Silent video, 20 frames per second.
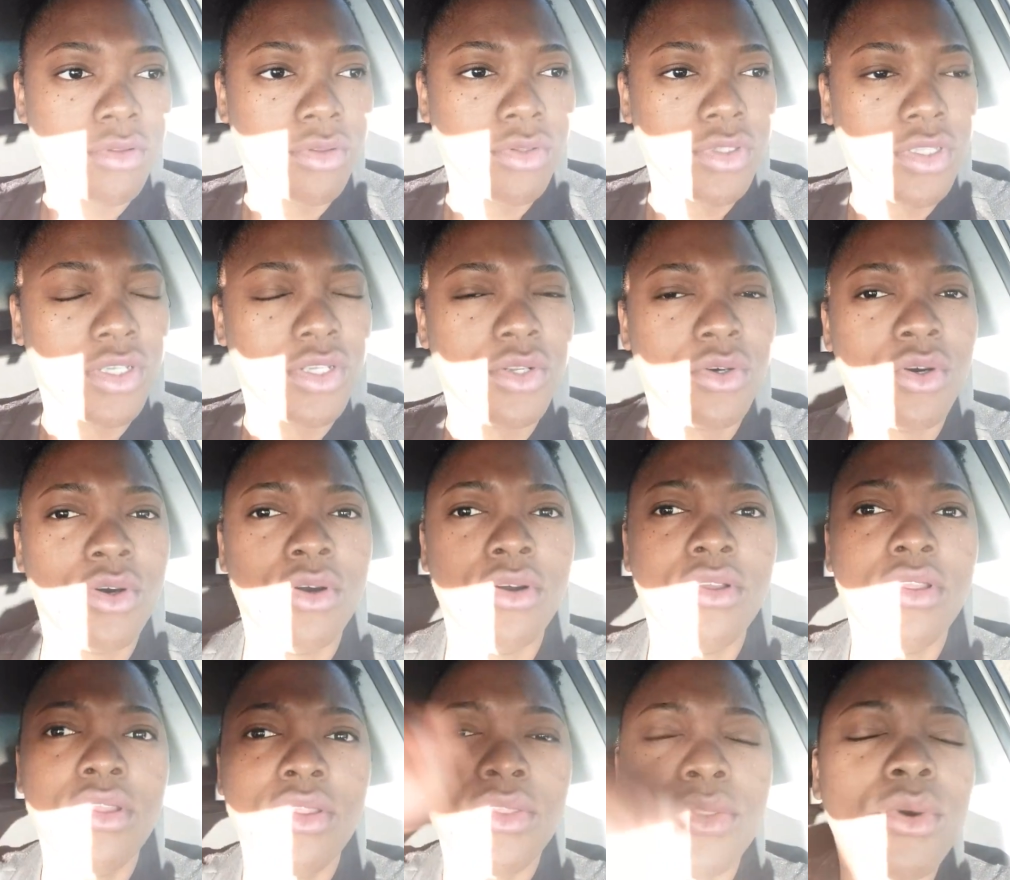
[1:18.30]
you know,
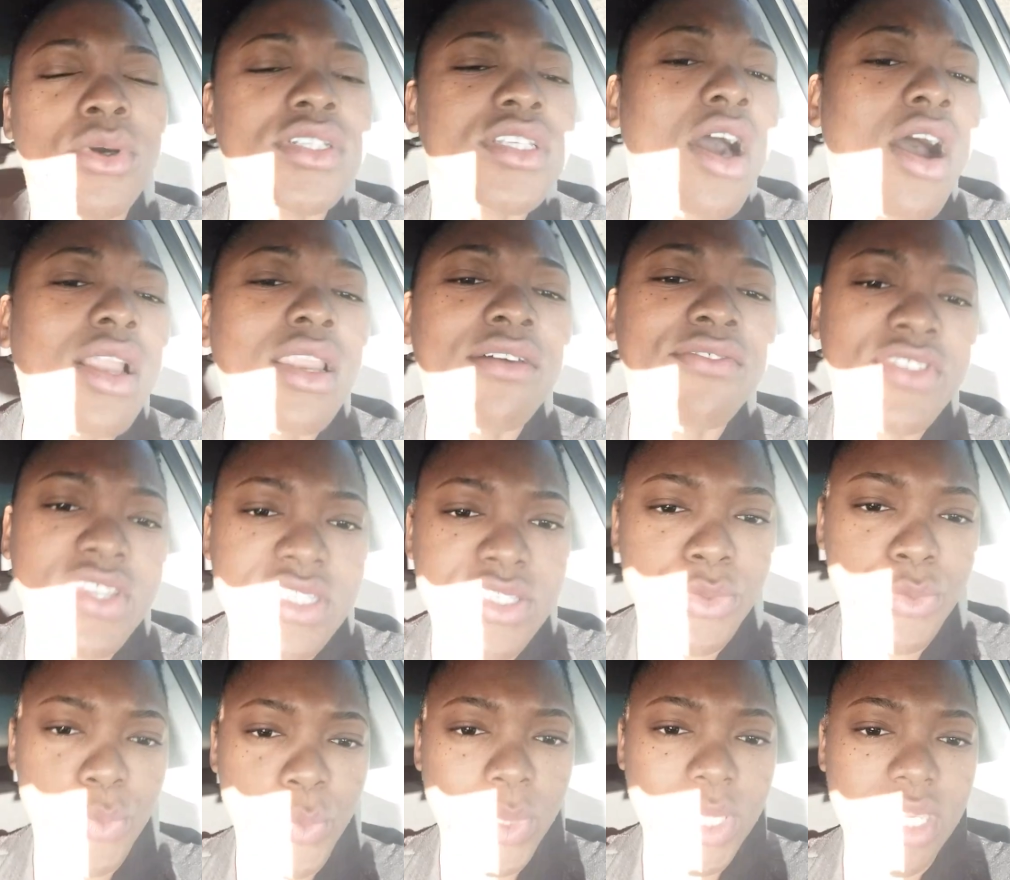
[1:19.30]
throughout all of this
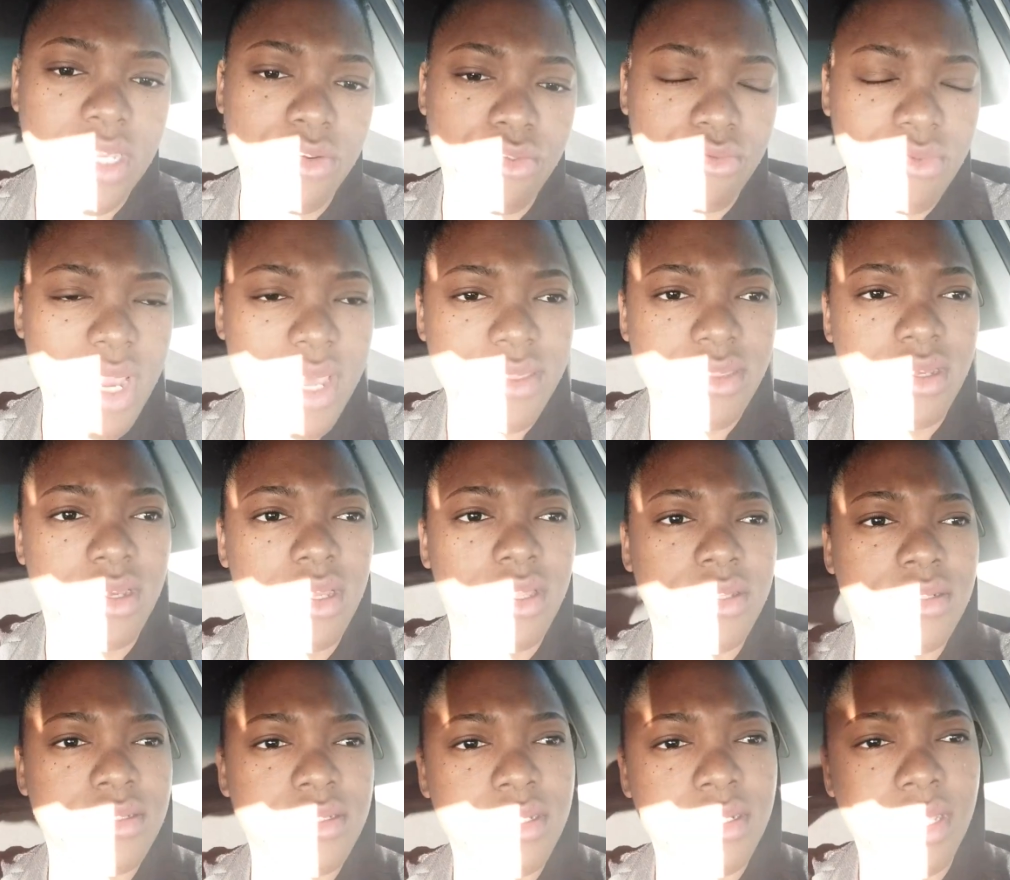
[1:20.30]
week,
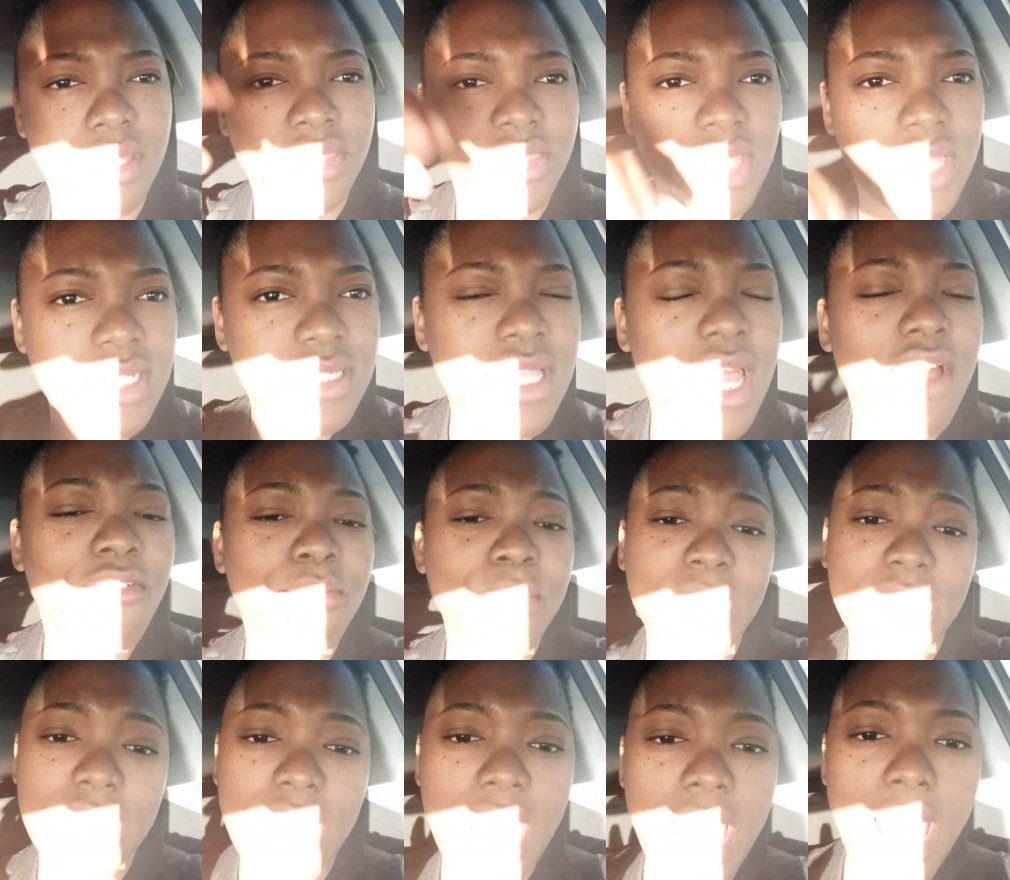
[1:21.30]
rather, things have
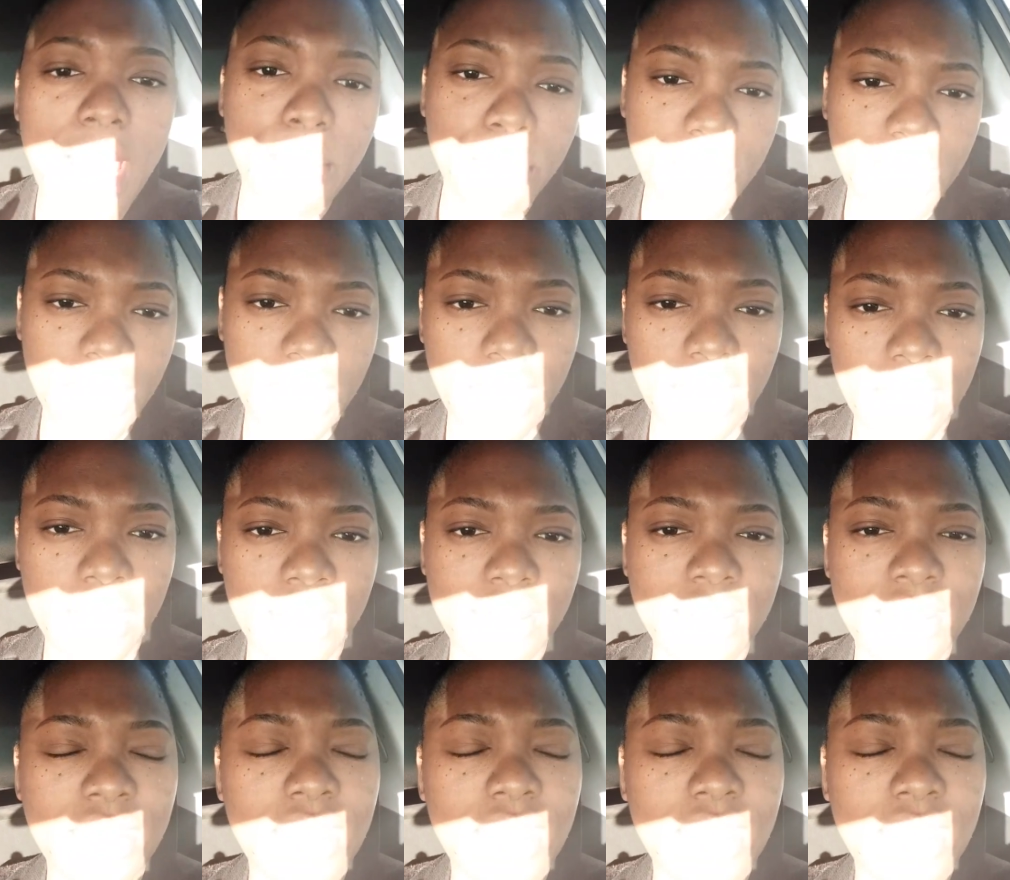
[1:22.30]
been happening.